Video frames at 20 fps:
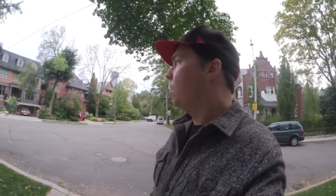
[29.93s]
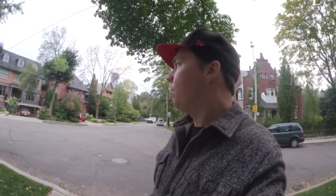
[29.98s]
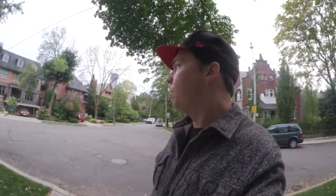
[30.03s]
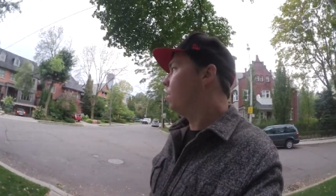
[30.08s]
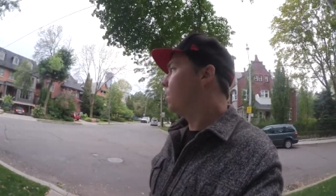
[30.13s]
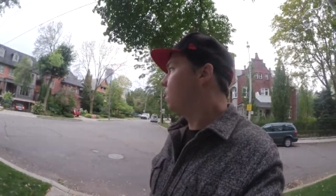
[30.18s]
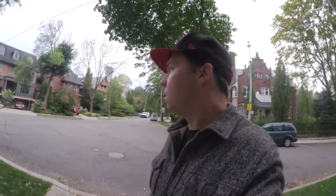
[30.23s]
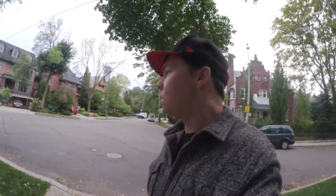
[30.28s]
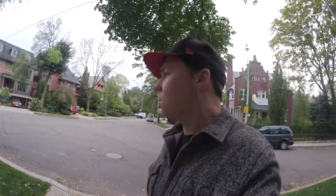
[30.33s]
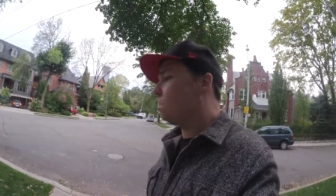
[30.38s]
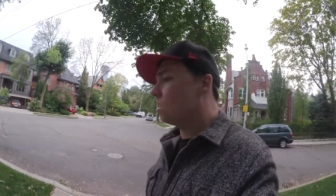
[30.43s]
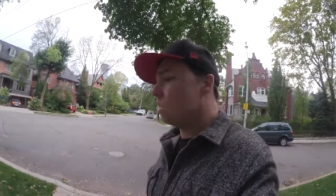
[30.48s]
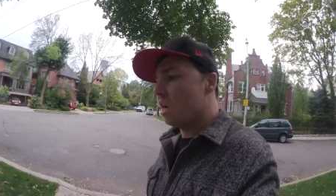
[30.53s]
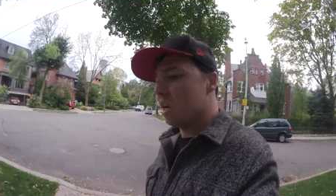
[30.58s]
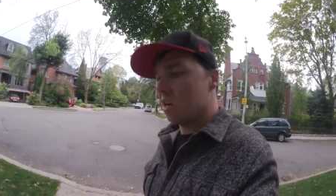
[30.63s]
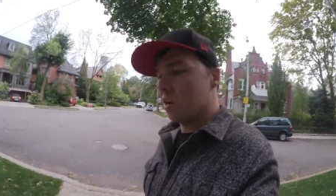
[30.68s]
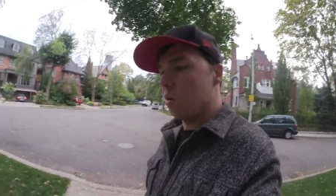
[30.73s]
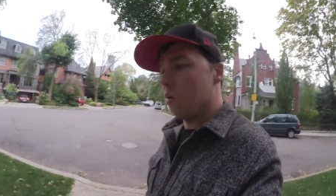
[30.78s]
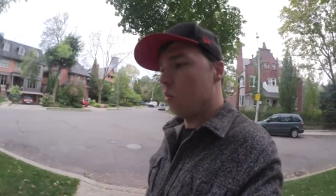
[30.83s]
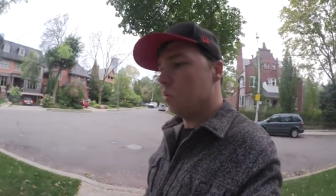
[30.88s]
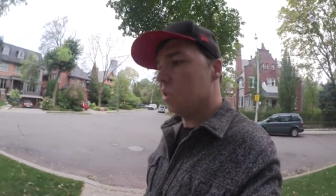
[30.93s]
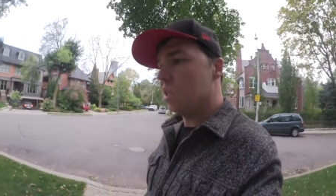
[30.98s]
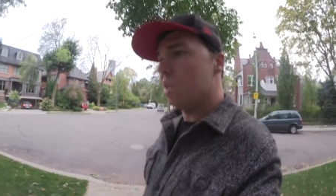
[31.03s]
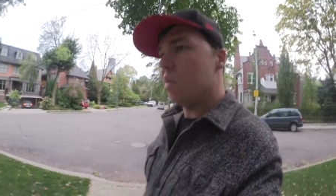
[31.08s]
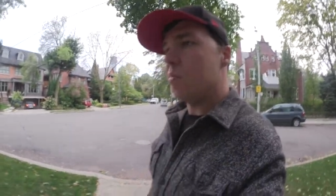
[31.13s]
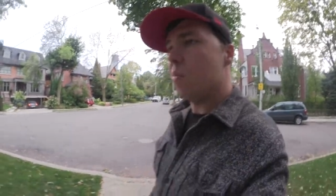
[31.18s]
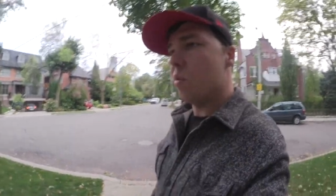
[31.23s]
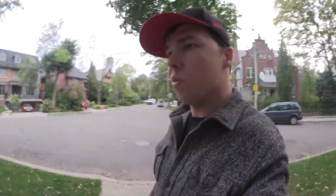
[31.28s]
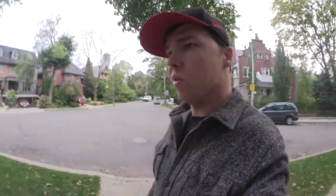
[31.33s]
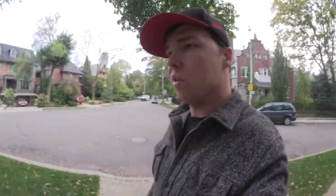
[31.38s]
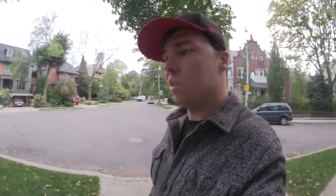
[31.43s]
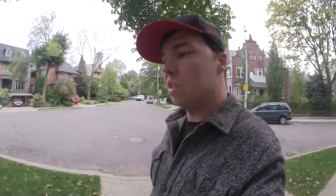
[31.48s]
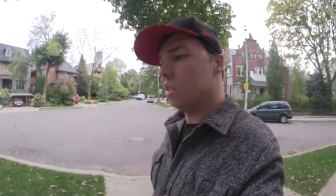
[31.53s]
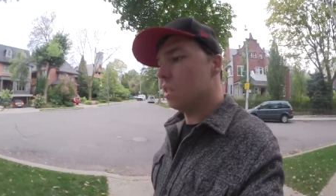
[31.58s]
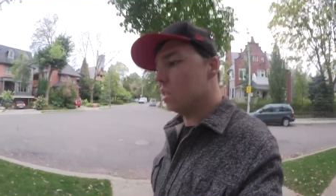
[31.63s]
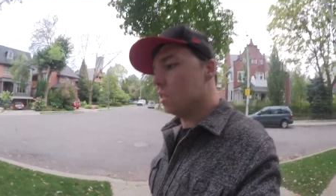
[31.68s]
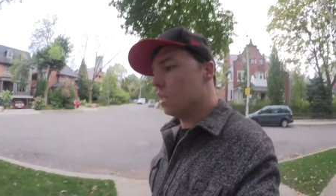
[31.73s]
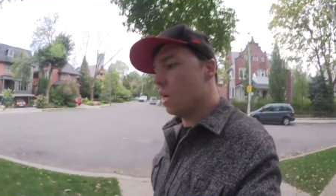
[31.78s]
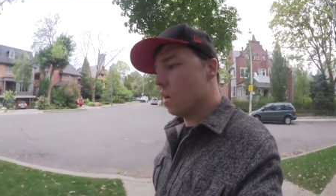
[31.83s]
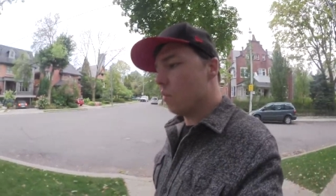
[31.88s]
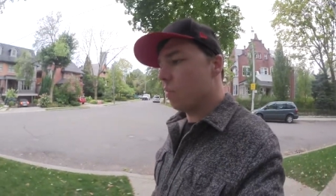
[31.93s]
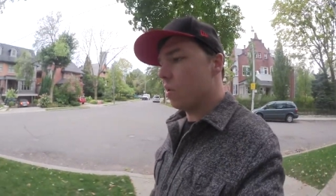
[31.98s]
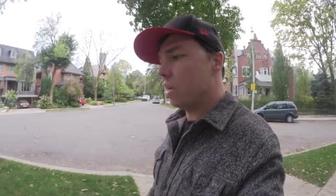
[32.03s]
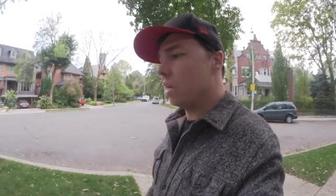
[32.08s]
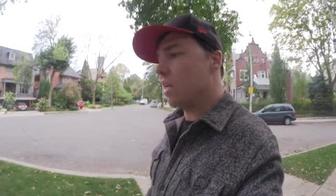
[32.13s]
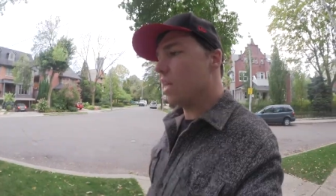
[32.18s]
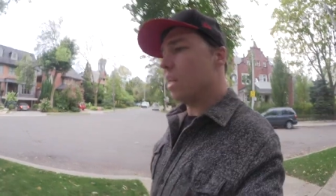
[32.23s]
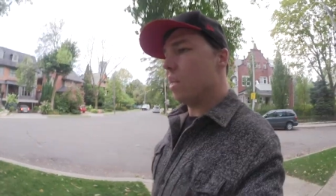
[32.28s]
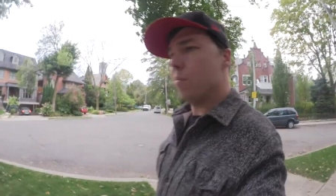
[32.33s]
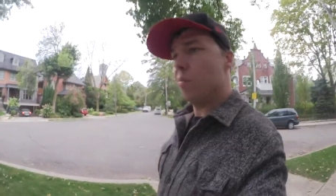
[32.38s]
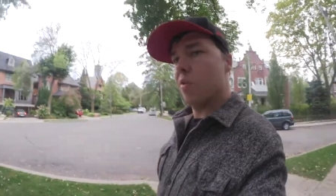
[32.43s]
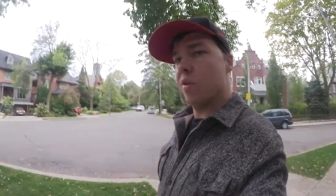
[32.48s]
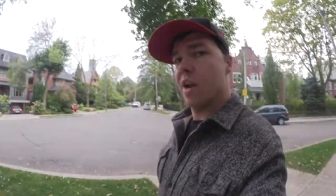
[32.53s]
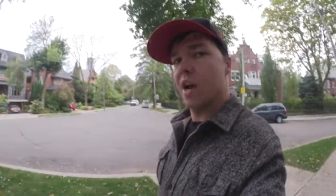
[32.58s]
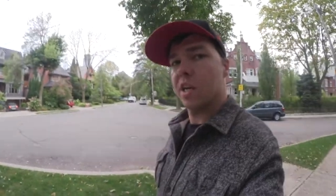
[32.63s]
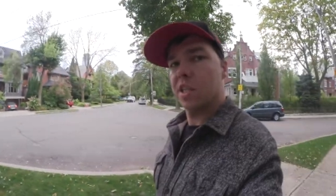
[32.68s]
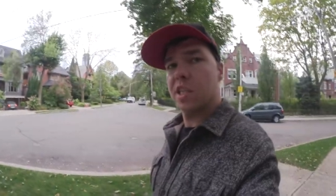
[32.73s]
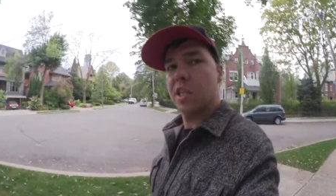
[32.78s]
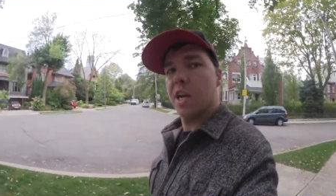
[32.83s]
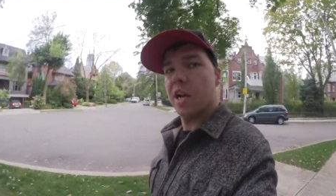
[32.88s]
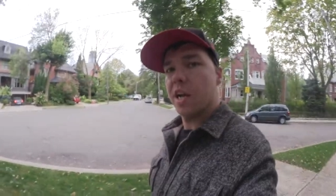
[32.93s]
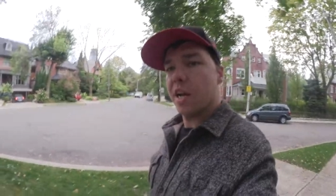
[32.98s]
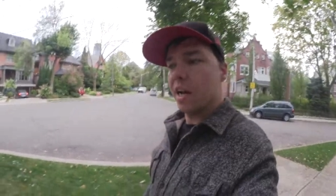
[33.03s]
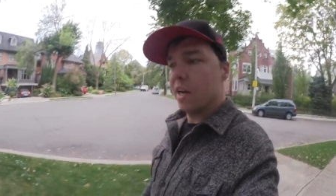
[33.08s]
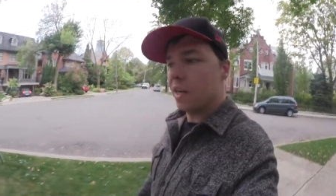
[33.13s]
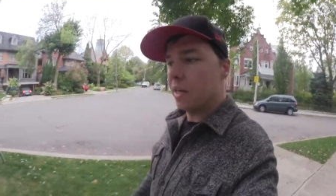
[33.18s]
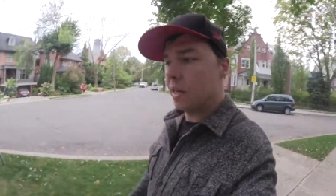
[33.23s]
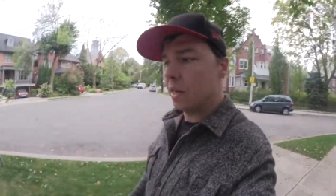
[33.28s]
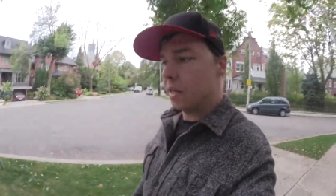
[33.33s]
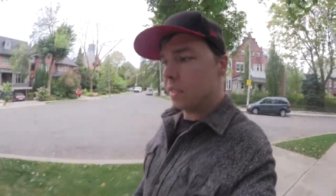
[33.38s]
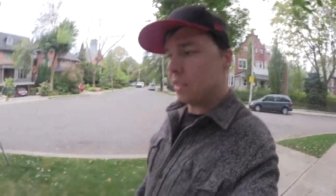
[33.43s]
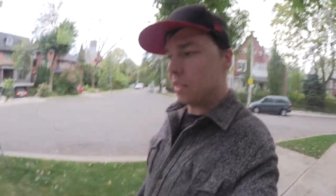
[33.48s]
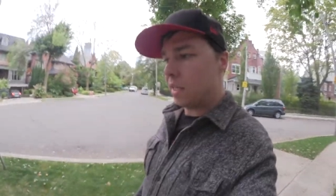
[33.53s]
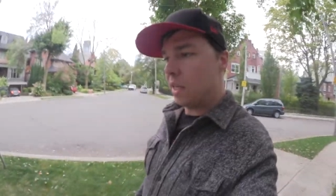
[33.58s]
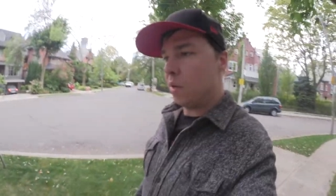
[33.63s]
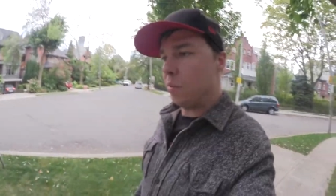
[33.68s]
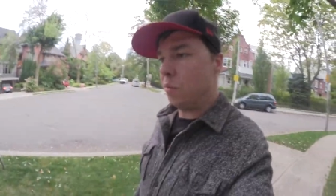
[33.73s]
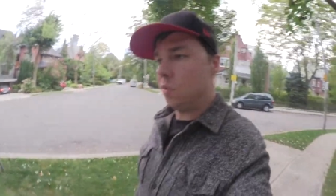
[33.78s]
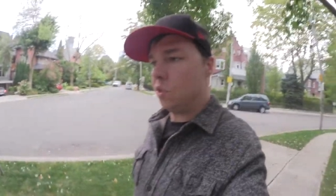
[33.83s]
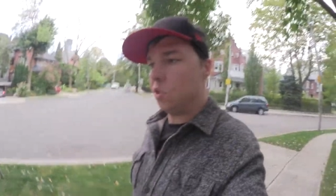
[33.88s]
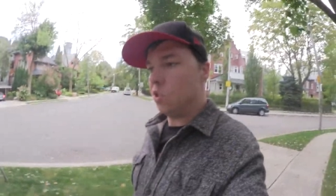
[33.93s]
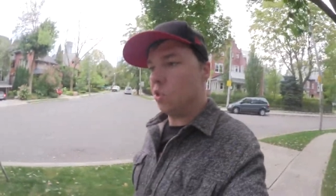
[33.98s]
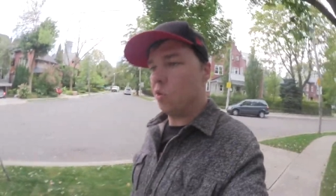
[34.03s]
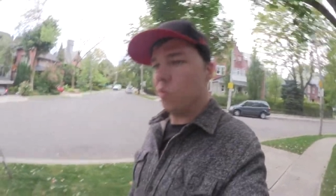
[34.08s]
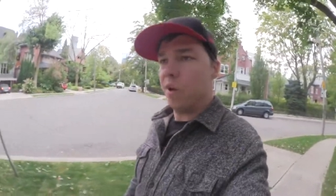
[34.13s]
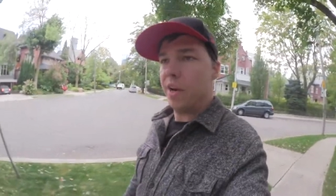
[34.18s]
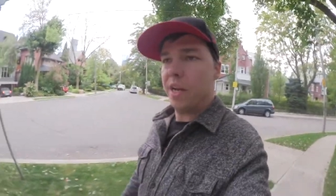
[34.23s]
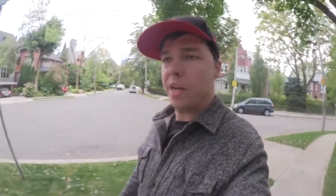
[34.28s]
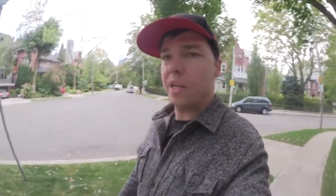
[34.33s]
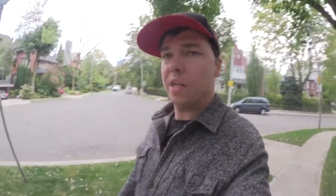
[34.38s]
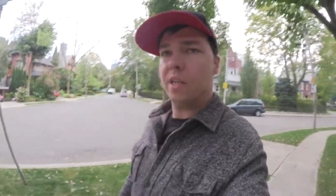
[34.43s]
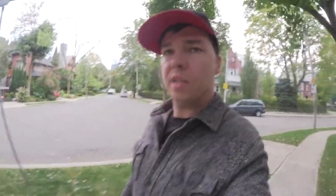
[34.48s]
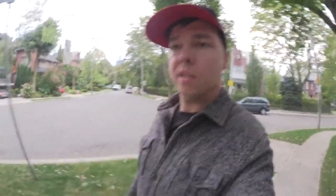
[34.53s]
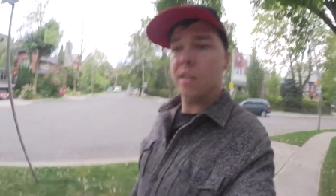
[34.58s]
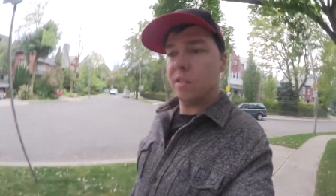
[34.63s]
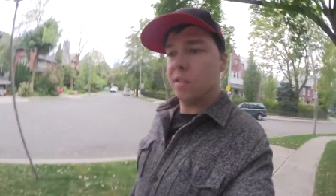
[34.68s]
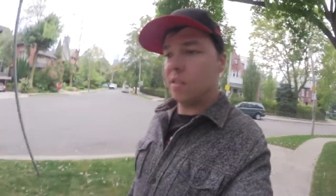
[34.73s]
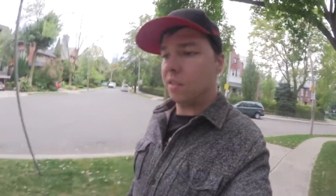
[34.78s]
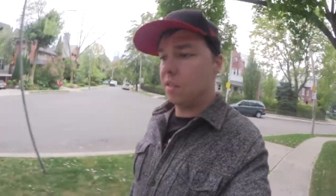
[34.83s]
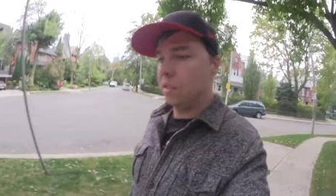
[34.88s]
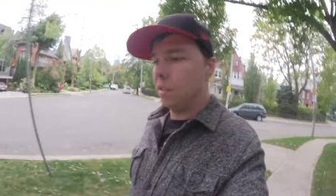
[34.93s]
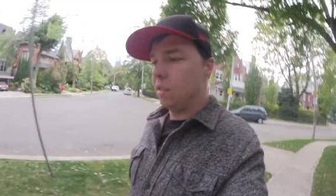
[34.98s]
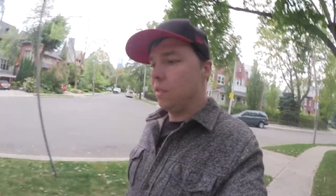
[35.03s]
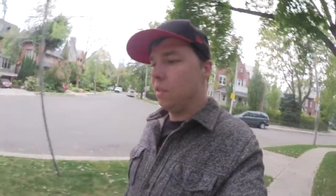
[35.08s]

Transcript: But at least it's not cold anymore, and at least it's not rainy anymore. It actually got kind of nice today, which is great, because